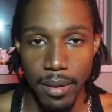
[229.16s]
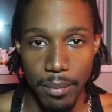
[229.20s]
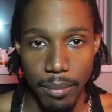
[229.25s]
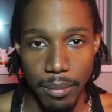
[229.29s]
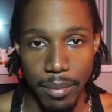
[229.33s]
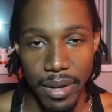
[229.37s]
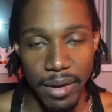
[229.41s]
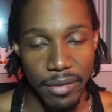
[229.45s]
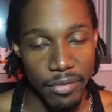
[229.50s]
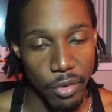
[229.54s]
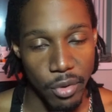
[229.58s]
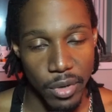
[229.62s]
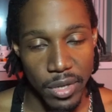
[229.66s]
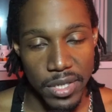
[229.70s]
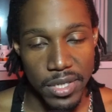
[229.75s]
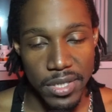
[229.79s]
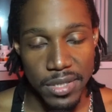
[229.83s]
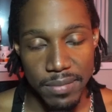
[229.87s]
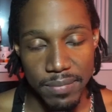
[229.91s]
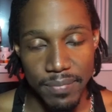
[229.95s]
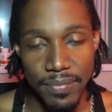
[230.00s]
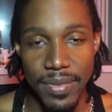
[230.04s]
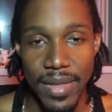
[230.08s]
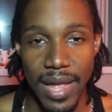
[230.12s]
But of course,
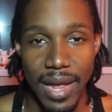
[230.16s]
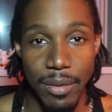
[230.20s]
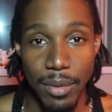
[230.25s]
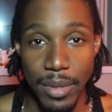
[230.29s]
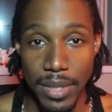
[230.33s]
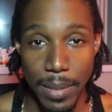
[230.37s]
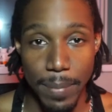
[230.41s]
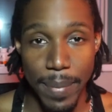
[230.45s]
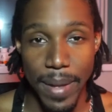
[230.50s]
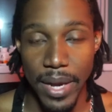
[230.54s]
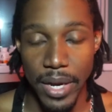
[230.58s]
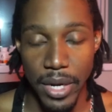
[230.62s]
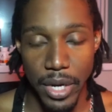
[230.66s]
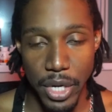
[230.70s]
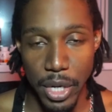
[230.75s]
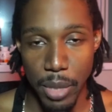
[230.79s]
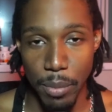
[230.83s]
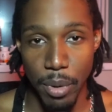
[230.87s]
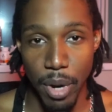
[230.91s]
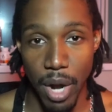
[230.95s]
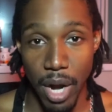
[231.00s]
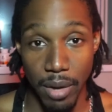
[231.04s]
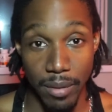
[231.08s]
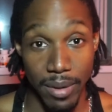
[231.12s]
that will depend on your
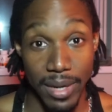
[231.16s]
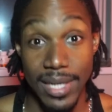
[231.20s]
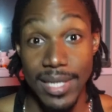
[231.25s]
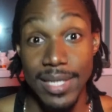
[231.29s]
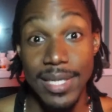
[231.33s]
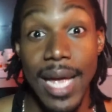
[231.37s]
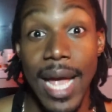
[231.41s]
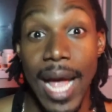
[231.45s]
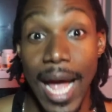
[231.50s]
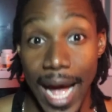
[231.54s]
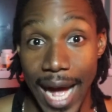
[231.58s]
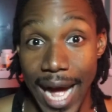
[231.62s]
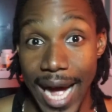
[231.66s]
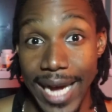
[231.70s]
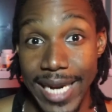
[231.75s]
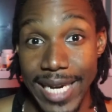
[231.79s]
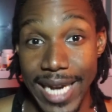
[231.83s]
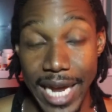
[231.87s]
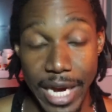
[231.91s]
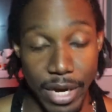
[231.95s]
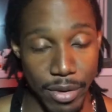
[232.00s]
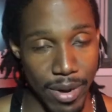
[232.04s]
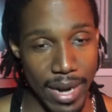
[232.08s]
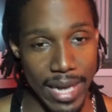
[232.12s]
progress. I
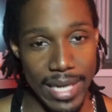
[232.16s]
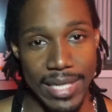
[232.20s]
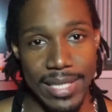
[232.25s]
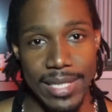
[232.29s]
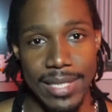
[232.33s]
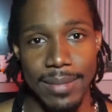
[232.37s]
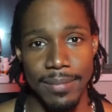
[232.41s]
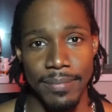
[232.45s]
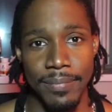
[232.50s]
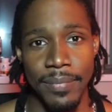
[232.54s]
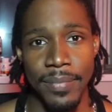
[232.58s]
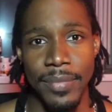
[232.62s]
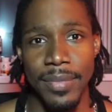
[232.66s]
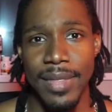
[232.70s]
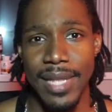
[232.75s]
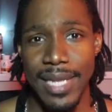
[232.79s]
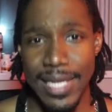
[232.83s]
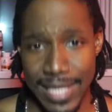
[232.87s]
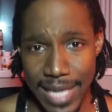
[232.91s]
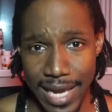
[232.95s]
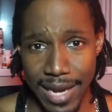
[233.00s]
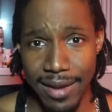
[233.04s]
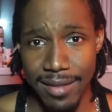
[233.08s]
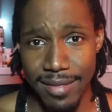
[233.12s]
digress. The
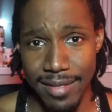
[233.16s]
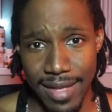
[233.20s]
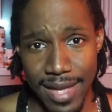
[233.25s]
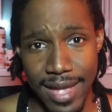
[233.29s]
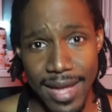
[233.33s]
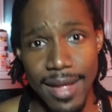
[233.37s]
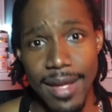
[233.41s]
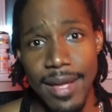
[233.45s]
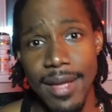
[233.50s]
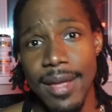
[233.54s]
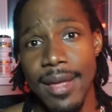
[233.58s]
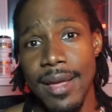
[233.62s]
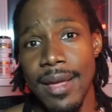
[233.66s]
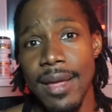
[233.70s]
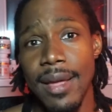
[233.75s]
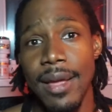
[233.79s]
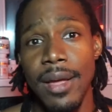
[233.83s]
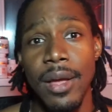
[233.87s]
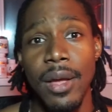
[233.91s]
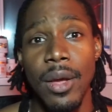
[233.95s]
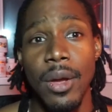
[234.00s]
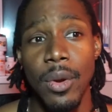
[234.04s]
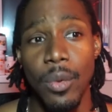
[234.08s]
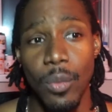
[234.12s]
second thing
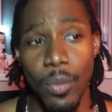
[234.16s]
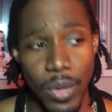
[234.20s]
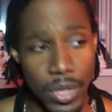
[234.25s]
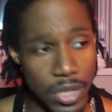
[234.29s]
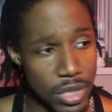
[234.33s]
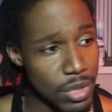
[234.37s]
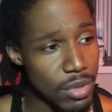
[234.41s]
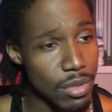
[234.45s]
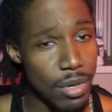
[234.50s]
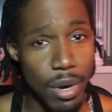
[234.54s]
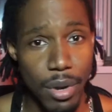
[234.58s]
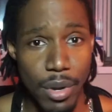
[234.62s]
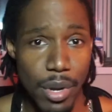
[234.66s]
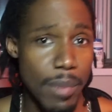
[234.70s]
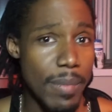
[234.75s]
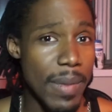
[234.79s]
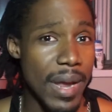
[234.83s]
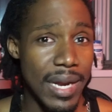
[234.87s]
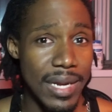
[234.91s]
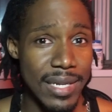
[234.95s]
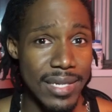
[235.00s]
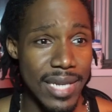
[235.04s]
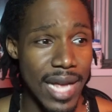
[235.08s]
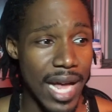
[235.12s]
once you know your
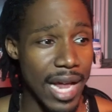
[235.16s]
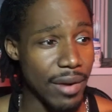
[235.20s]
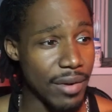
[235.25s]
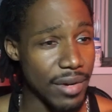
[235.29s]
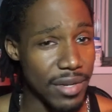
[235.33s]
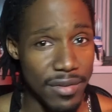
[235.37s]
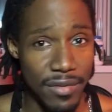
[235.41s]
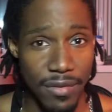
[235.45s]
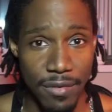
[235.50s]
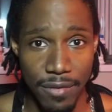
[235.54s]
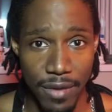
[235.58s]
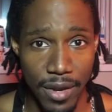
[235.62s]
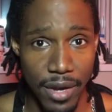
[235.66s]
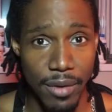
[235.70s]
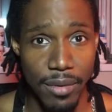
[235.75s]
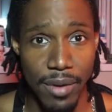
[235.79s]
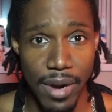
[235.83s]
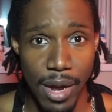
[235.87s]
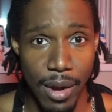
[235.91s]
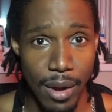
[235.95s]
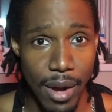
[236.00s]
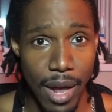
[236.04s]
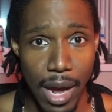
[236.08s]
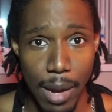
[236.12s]
maintenance calories, figure
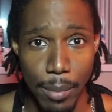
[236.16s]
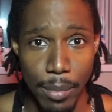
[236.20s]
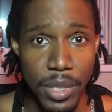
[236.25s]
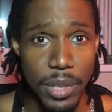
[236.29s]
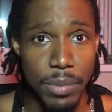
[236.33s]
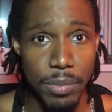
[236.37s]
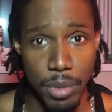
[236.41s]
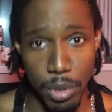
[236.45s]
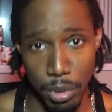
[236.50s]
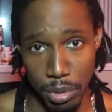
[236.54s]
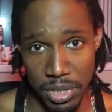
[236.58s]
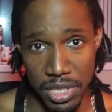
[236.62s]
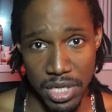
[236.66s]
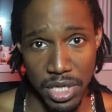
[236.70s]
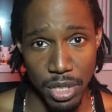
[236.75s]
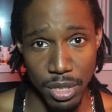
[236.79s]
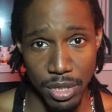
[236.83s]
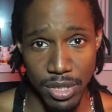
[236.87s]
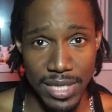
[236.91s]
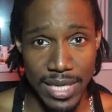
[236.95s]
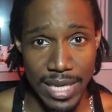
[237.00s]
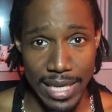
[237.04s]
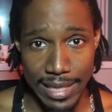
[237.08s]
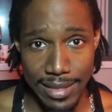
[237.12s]
out how much protein you
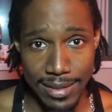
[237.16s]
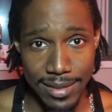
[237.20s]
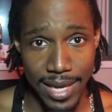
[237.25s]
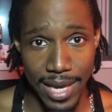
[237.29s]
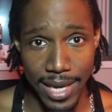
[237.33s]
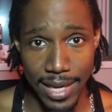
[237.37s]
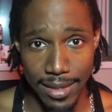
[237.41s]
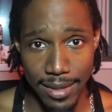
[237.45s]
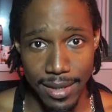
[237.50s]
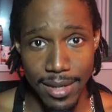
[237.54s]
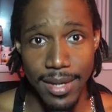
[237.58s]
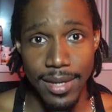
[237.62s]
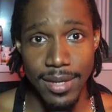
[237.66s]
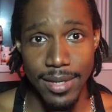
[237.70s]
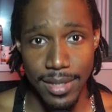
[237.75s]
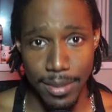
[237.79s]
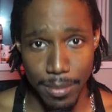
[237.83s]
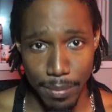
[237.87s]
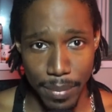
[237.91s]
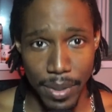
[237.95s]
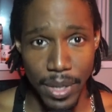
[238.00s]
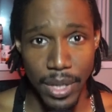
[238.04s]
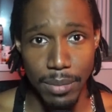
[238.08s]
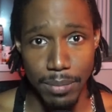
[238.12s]
need to intake to
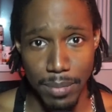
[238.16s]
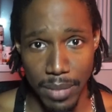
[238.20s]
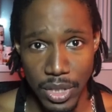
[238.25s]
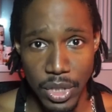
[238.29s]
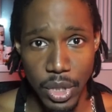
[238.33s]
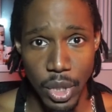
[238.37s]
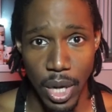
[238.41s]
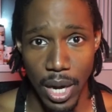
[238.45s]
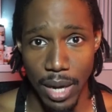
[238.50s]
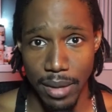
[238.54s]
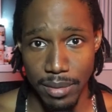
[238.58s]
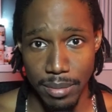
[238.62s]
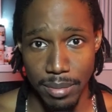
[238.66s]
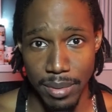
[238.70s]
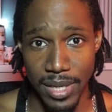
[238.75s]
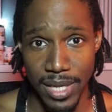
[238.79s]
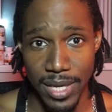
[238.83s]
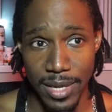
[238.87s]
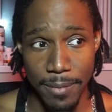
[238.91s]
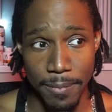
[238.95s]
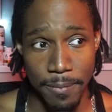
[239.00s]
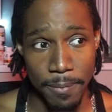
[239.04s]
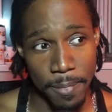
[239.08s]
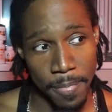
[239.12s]
build muscle optimally.
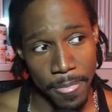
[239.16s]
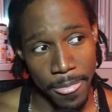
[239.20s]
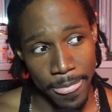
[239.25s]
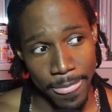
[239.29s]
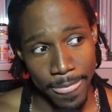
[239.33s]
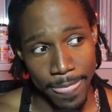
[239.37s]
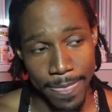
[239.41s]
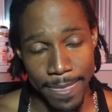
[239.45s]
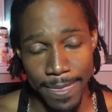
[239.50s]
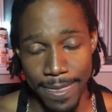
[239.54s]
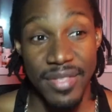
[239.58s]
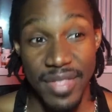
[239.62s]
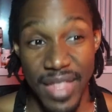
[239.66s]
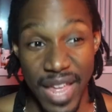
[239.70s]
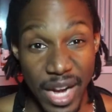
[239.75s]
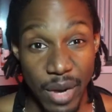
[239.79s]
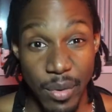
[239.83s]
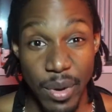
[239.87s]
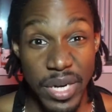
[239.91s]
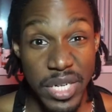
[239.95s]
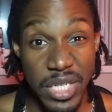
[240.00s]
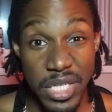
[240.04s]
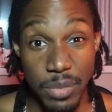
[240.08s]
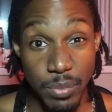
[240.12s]
That
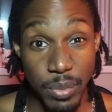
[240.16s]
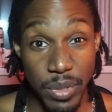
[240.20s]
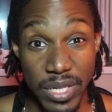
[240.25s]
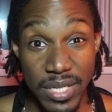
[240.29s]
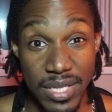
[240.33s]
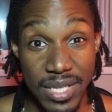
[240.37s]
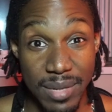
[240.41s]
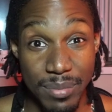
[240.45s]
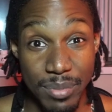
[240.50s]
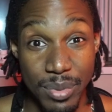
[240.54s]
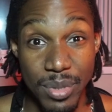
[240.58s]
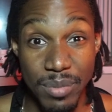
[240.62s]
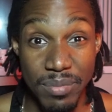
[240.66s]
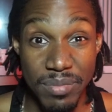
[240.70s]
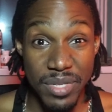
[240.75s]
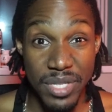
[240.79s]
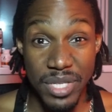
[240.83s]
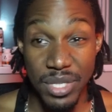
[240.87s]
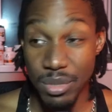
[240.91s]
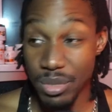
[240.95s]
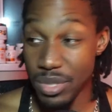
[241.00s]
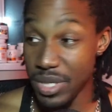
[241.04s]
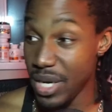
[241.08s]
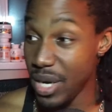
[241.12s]
equation is simple. It's
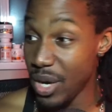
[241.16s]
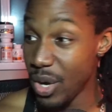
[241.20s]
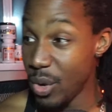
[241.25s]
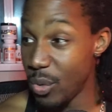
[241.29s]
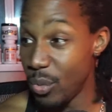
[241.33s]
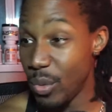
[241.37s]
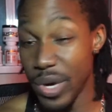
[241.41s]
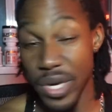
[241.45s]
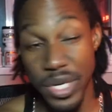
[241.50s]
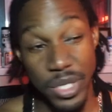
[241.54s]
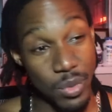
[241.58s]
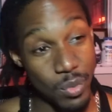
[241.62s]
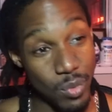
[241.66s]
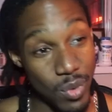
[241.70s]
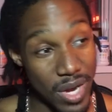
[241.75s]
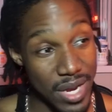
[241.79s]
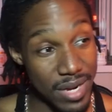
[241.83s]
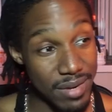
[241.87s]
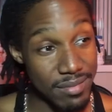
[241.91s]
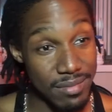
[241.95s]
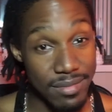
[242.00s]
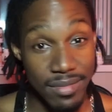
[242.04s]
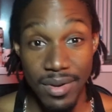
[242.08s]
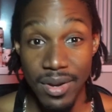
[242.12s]
usually a one to
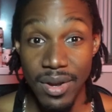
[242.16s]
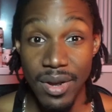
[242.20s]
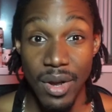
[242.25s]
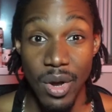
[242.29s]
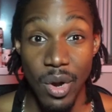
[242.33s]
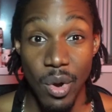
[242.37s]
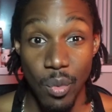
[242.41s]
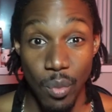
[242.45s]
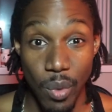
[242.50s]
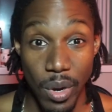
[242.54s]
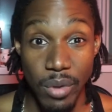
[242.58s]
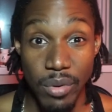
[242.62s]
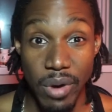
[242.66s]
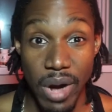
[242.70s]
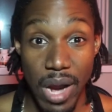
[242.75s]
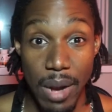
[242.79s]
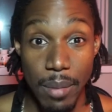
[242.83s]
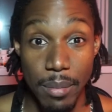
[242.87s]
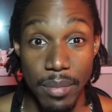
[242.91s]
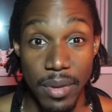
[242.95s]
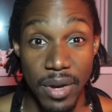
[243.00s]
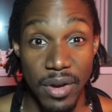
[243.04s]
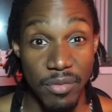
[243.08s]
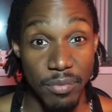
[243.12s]
one, one
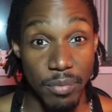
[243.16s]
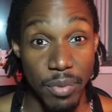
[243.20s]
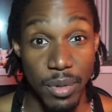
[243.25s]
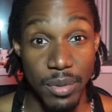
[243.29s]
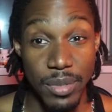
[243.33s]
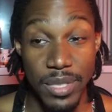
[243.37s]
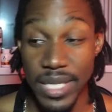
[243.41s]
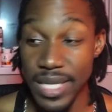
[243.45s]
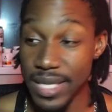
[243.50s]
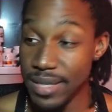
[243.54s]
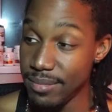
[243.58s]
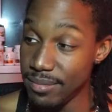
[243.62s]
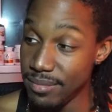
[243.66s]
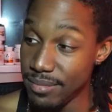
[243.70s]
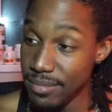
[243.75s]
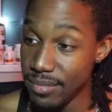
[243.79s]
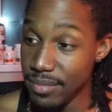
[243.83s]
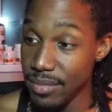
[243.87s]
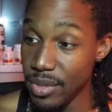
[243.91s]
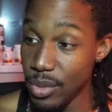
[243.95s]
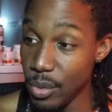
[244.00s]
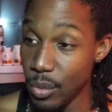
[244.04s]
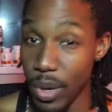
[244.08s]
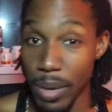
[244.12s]
gram of protein
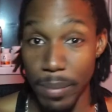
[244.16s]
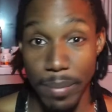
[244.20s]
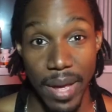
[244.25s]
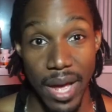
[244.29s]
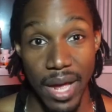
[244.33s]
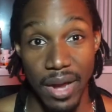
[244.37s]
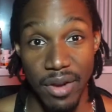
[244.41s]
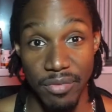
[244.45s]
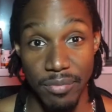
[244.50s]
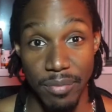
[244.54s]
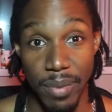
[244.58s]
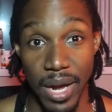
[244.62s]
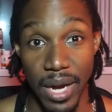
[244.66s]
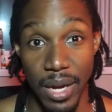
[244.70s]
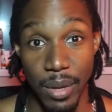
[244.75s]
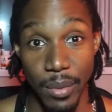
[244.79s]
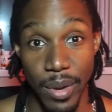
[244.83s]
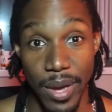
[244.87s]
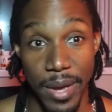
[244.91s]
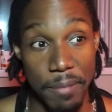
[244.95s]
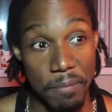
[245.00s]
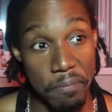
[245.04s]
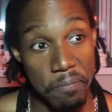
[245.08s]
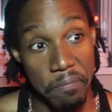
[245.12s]
to one pound of body
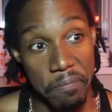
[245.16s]
weight.